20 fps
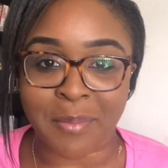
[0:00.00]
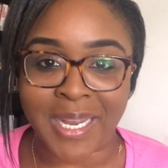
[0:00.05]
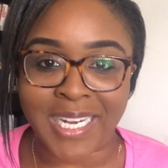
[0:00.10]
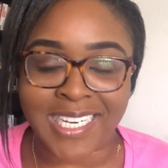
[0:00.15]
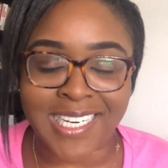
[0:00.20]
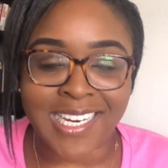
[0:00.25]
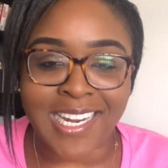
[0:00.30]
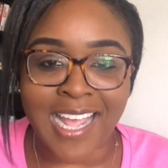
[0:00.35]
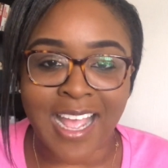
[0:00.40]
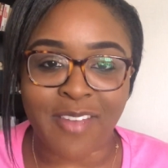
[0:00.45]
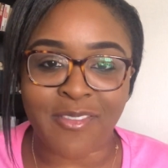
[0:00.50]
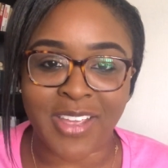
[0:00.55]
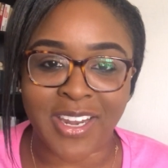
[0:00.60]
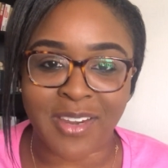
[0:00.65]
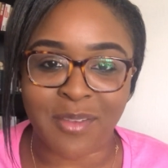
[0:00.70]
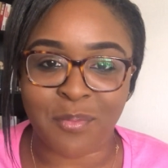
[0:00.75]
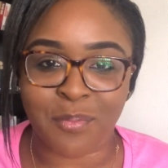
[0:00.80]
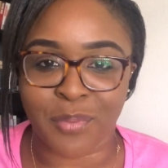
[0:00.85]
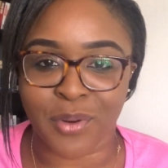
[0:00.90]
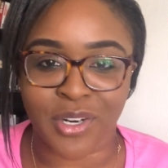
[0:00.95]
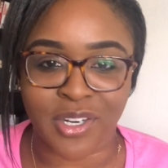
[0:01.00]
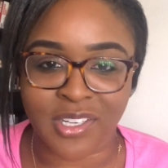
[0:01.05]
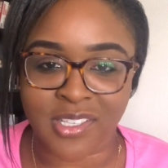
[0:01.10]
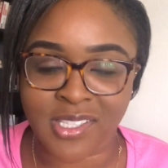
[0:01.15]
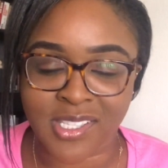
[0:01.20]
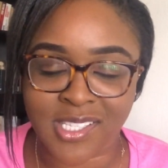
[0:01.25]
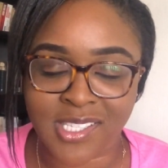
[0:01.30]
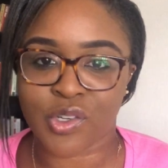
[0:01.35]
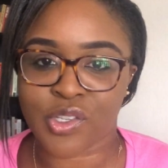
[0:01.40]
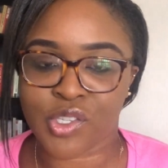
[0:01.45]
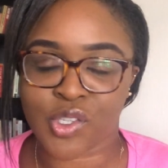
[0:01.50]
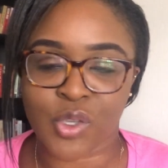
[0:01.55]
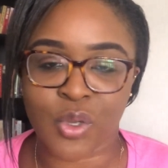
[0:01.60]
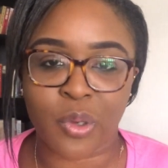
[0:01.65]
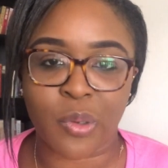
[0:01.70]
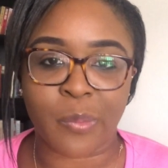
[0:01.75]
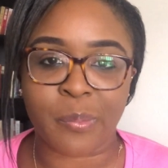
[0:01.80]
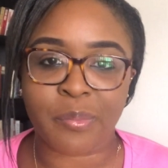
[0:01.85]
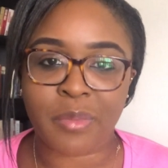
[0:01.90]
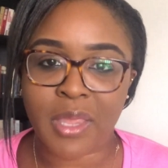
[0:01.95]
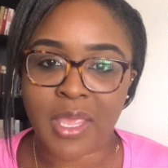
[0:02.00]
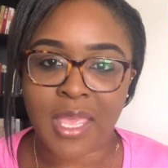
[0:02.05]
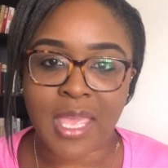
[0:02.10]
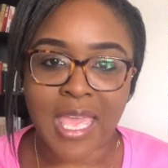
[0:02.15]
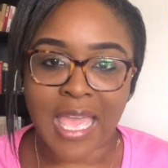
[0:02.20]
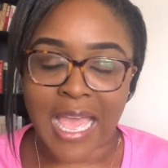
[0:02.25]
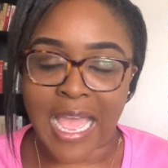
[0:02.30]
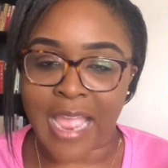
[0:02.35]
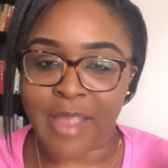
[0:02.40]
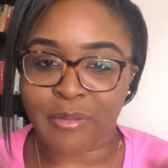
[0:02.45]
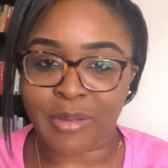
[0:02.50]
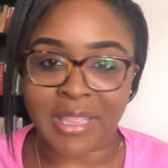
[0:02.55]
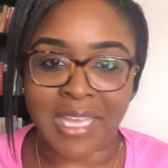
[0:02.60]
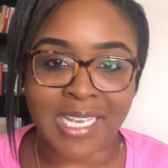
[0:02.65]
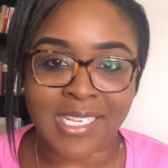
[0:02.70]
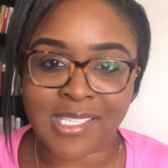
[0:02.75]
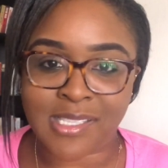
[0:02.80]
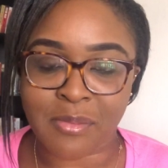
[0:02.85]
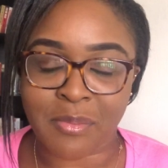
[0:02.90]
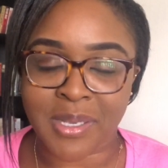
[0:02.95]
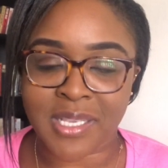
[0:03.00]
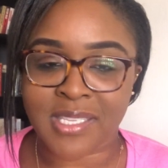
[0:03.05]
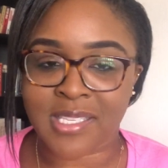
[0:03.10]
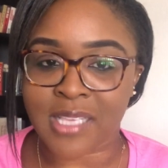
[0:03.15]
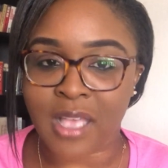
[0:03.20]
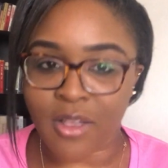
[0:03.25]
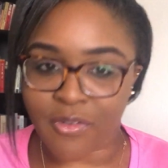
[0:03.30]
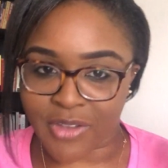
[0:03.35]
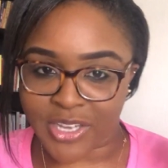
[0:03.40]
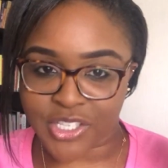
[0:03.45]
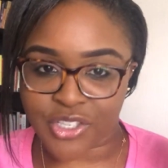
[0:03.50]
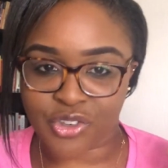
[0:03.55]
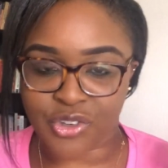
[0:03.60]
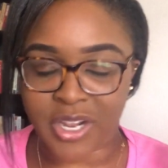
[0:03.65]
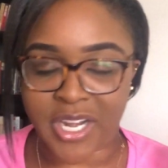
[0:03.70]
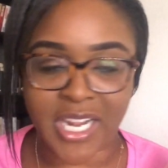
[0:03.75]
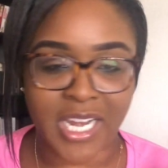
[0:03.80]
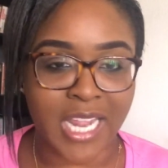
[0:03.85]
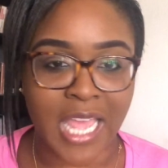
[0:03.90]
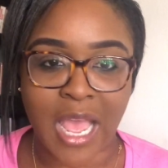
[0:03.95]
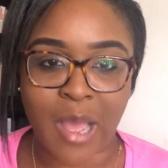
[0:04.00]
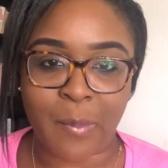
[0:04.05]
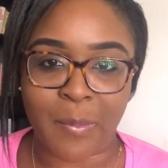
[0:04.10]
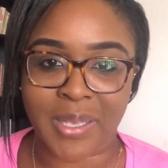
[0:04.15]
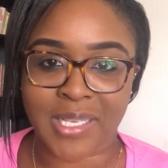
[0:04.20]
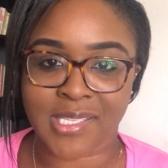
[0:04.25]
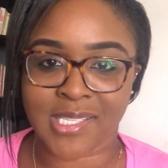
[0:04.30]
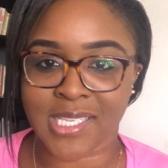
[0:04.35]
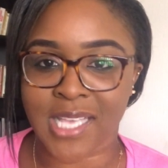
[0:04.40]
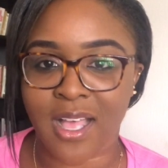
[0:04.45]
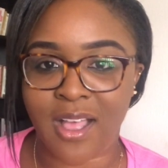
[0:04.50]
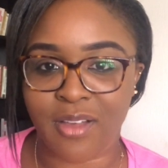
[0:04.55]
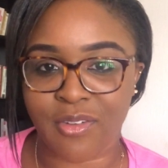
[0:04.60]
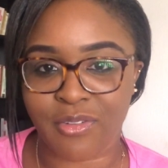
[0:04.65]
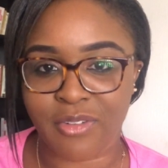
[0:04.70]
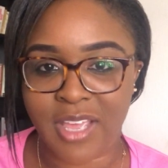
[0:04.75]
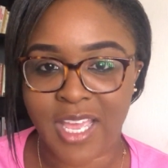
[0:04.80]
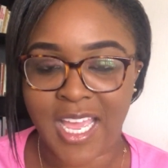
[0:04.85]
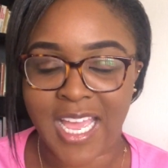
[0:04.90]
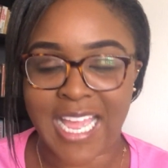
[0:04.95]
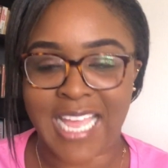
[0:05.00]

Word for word: I didn't have any burns, so I relaxed it myself. I straightened it out myself.